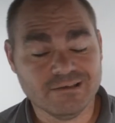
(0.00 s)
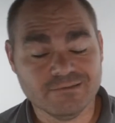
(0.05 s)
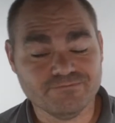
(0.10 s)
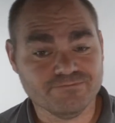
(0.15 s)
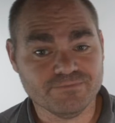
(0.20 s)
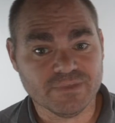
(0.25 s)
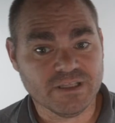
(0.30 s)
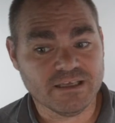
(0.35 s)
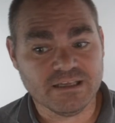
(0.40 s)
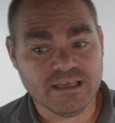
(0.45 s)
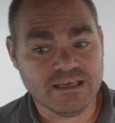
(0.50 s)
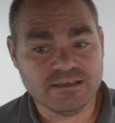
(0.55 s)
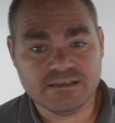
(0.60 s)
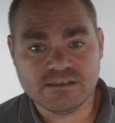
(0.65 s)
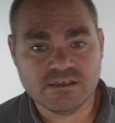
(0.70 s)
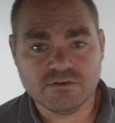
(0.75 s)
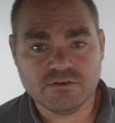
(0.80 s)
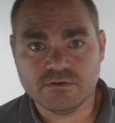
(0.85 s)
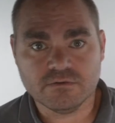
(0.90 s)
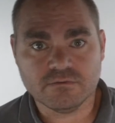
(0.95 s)
it
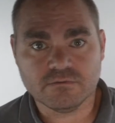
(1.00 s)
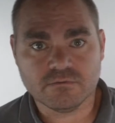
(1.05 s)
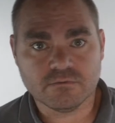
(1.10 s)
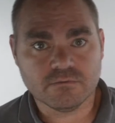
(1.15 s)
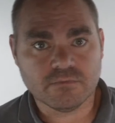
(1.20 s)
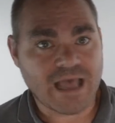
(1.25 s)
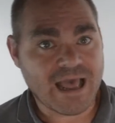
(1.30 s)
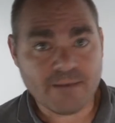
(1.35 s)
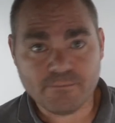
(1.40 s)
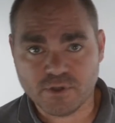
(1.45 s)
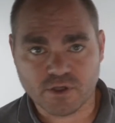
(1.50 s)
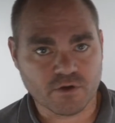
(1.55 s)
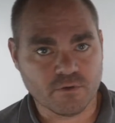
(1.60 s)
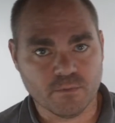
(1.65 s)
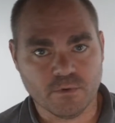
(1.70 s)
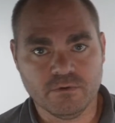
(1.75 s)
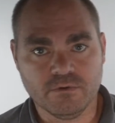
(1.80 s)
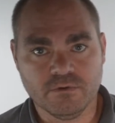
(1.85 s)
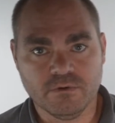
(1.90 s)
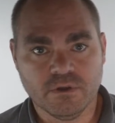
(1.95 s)
isn't
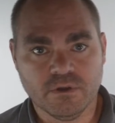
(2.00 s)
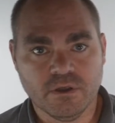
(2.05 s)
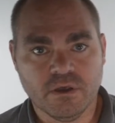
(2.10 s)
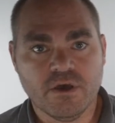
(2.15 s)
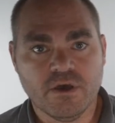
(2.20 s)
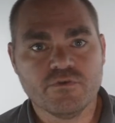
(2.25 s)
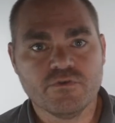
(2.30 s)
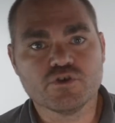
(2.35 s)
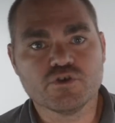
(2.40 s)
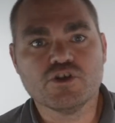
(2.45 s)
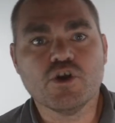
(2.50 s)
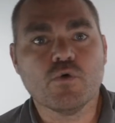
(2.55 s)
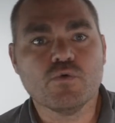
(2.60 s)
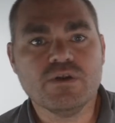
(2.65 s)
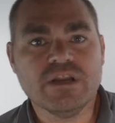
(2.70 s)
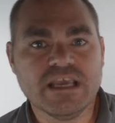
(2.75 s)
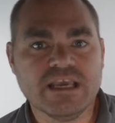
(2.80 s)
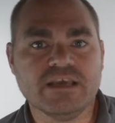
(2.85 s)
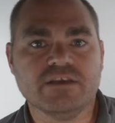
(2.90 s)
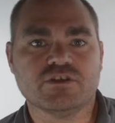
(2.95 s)
applicable. There's no
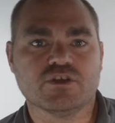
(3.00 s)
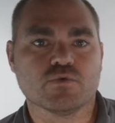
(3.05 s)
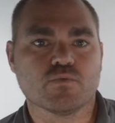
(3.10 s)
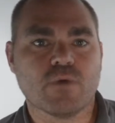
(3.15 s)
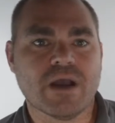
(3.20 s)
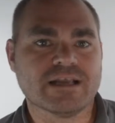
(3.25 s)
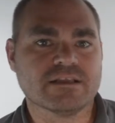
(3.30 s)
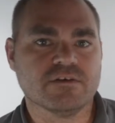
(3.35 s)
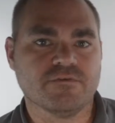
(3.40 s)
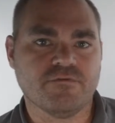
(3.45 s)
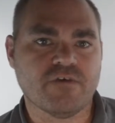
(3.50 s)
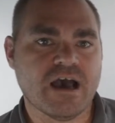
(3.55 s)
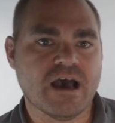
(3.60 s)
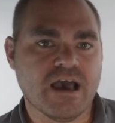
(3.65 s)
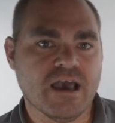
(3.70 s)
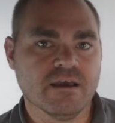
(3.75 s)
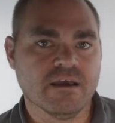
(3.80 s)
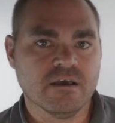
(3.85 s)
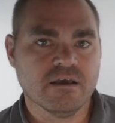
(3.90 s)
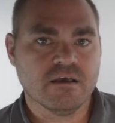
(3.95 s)
need to
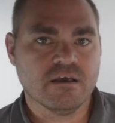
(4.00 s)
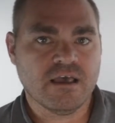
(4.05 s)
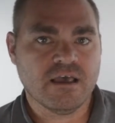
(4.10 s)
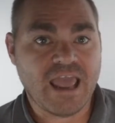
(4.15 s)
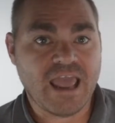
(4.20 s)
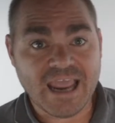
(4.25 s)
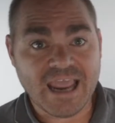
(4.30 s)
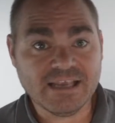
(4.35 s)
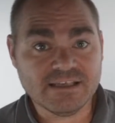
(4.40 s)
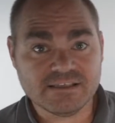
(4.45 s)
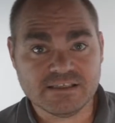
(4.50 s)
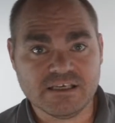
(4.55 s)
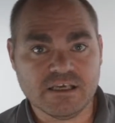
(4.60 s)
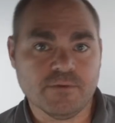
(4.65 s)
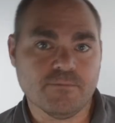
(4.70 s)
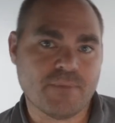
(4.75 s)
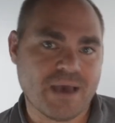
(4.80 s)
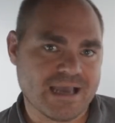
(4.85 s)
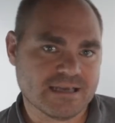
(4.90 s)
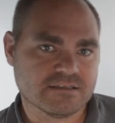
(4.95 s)
rectify AC
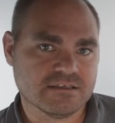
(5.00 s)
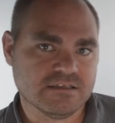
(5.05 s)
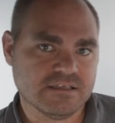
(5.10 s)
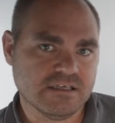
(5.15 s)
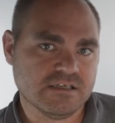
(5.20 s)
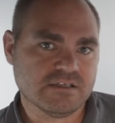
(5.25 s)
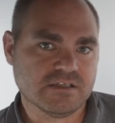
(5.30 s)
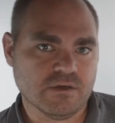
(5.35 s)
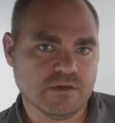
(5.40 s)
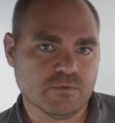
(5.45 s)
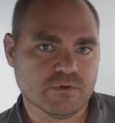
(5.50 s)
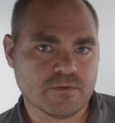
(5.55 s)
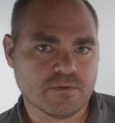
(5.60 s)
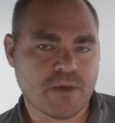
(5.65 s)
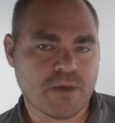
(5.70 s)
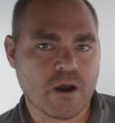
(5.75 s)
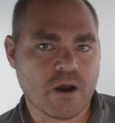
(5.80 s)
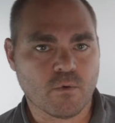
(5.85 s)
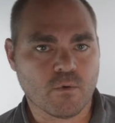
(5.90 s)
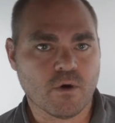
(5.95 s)
back to DC with the
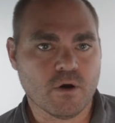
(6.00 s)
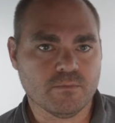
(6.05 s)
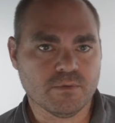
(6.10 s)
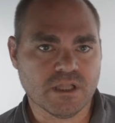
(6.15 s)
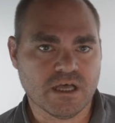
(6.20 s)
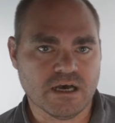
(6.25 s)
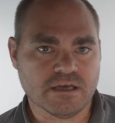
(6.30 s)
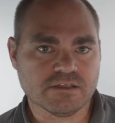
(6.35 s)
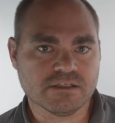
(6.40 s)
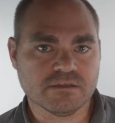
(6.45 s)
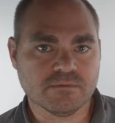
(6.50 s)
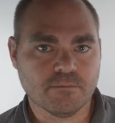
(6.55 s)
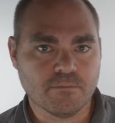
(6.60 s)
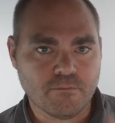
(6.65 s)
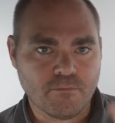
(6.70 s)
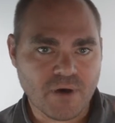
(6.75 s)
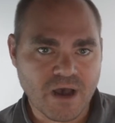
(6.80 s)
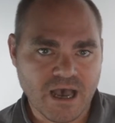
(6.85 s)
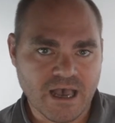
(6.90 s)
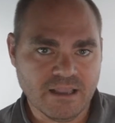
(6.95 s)
Powerwall Plus.
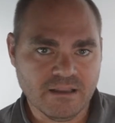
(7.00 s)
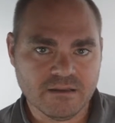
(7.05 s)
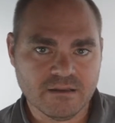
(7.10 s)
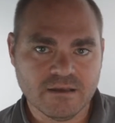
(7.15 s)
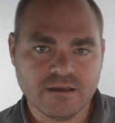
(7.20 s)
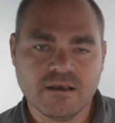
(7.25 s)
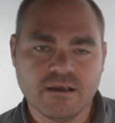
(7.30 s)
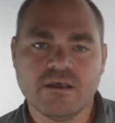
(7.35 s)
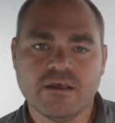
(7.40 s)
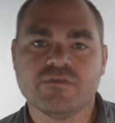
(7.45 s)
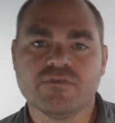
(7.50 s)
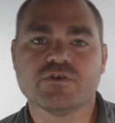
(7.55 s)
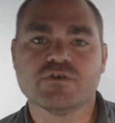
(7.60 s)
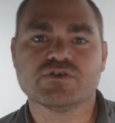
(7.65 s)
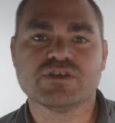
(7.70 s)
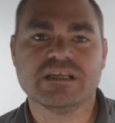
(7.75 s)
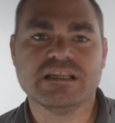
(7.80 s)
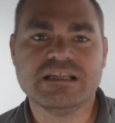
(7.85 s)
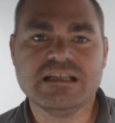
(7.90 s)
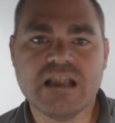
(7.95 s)
But there's
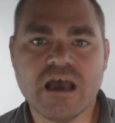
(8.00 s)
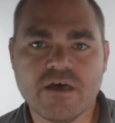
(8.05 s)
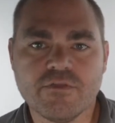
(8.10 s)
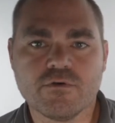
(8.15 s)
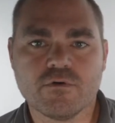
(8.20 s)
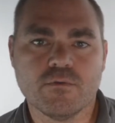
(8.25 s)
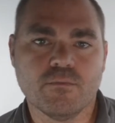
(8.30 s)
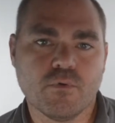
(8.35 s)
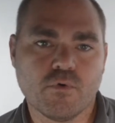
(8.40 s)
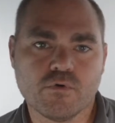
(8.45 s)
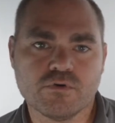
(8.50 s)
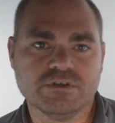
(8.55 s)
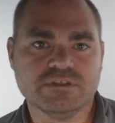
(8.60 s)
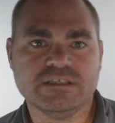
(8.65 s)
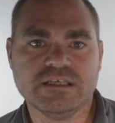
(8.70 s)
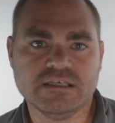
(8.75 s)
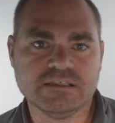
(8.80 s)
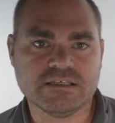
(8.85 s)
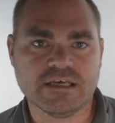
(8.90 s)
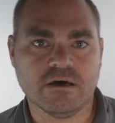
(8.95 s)
another important
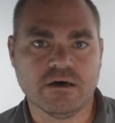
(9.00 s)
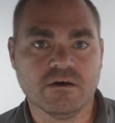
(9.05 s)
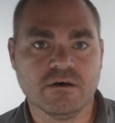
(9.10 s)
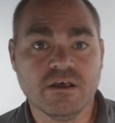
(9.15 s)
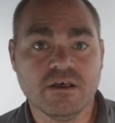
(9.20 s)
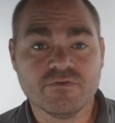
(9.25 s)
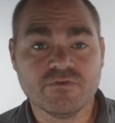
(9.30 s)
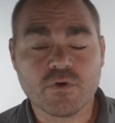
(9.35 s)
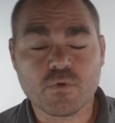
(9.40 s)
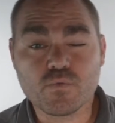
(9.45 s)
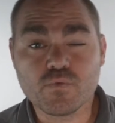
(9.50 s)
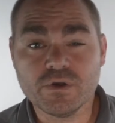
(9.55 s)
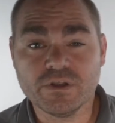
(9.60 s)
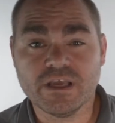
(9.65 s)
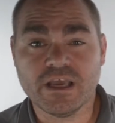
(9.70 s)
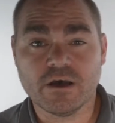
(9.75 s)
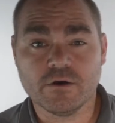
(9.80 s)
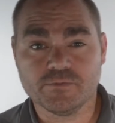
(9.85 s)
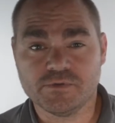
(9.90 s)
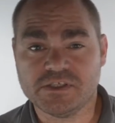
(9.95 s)
detail that really
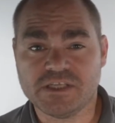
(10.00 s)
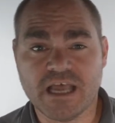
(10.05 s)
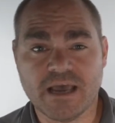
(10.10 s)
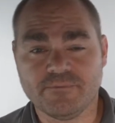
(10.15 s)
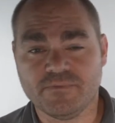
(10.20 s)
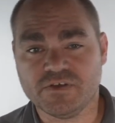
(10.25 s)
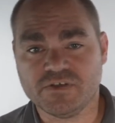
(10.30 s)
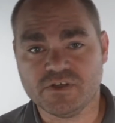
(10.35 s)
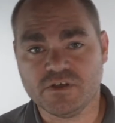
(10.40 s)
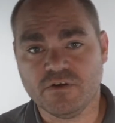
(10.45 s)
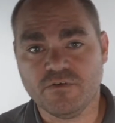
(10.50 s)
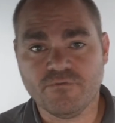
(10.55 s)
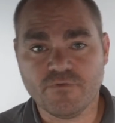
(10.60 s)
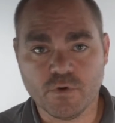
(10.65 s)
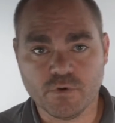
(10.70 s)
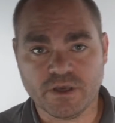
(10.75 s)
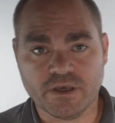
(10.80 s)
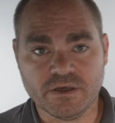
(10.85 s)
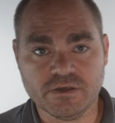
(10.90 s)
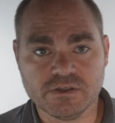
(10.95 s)
helps snap this into
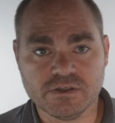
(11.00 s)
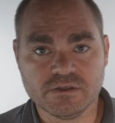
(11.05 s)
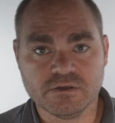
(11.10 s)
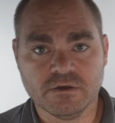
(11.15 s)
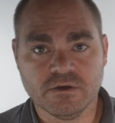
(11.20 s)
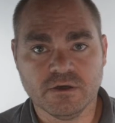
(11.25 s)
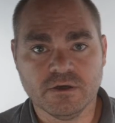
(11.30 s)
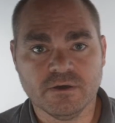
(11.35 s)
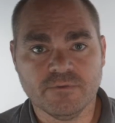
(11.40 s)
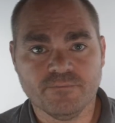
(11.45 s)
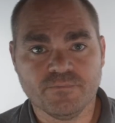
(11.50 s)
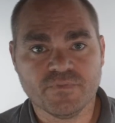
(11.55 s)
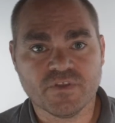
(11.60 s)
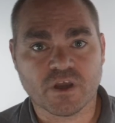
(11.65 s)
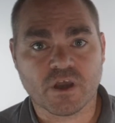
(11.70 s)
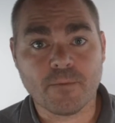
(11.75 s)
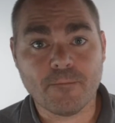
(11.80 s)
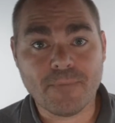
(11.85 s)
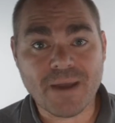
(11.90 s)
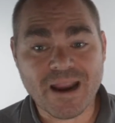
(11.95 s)
focus. The
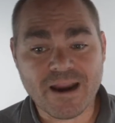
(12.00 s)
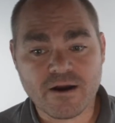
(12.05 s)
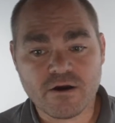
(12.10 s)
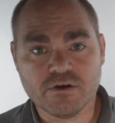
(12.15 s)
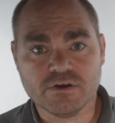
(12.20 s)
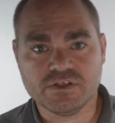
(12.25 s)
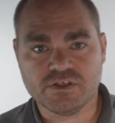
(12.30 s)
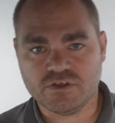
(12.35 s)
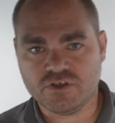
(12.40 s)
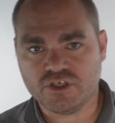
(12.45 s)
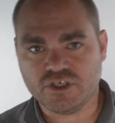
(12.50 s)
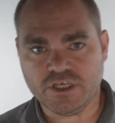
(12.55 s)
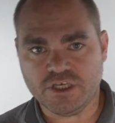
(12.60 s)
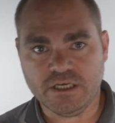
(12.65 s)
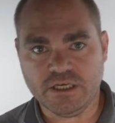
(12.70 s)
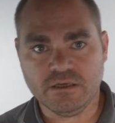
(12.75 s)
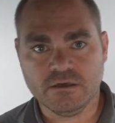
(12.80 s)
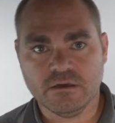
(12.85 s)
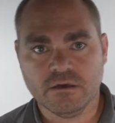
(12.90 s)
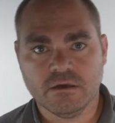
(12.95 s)
comparison
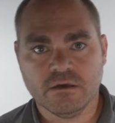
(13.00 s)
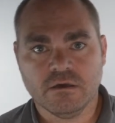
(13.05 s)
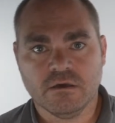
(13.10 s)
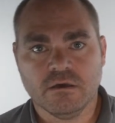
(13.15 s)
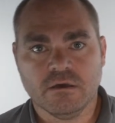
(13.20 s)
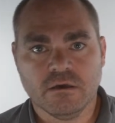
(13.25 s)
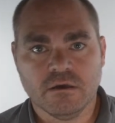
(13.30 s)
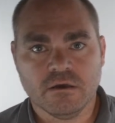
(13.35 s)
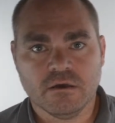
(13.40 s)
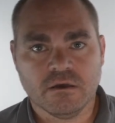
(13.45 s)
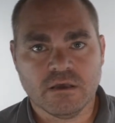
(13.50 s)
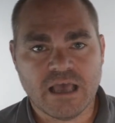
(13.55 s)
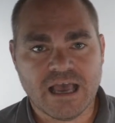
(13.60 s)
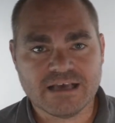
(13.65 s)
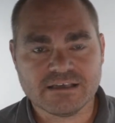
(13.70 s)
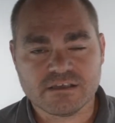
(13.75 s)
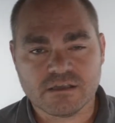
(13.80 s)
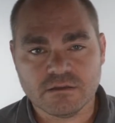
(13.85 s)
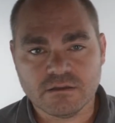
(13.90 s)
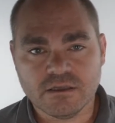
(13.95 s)
sheet
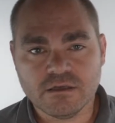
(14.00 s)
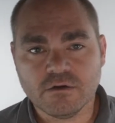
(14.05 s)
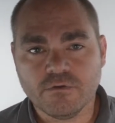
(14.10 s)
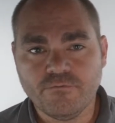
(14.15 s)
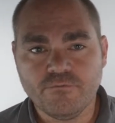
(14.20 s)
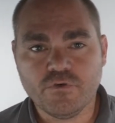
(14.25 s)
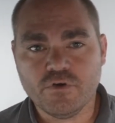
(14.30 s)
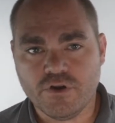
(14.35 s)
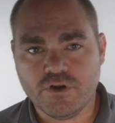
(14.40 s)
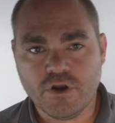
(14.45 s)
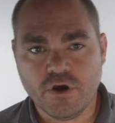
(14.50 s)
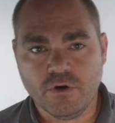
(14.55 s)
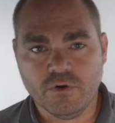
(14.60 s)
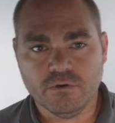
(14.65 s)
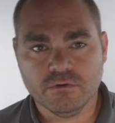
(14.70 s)
has a little footnote